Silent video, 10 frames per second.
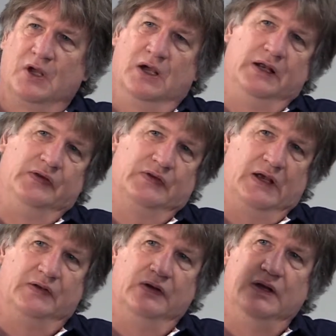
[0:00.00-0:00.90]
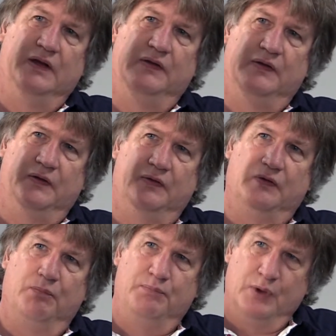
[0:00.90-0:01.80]
And he said,
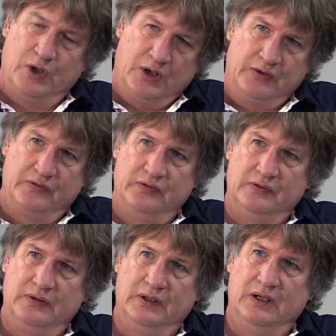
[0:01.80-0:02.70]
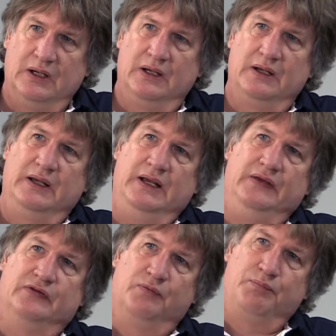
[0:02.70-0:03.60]
the bird
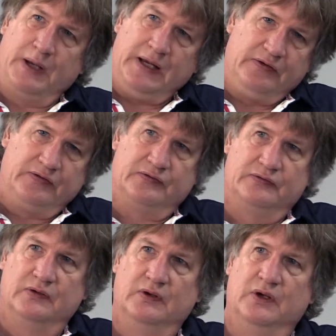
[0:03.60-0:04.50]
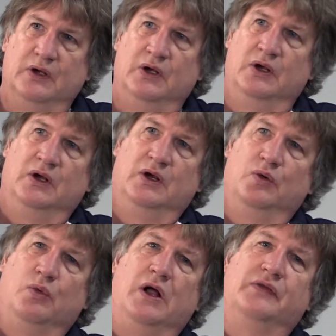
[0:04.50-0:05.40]
is at peace
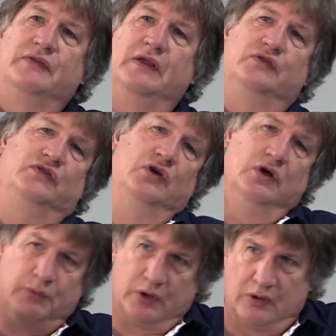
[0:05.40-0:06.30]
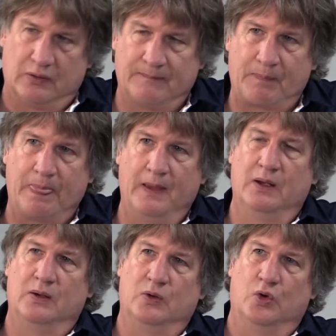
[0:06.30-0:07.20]
whilst there's turmoil
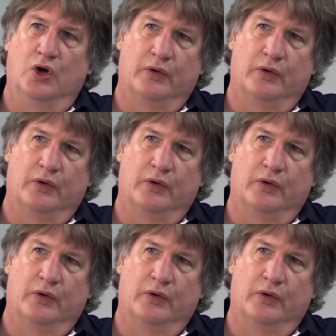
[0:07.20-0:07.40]
all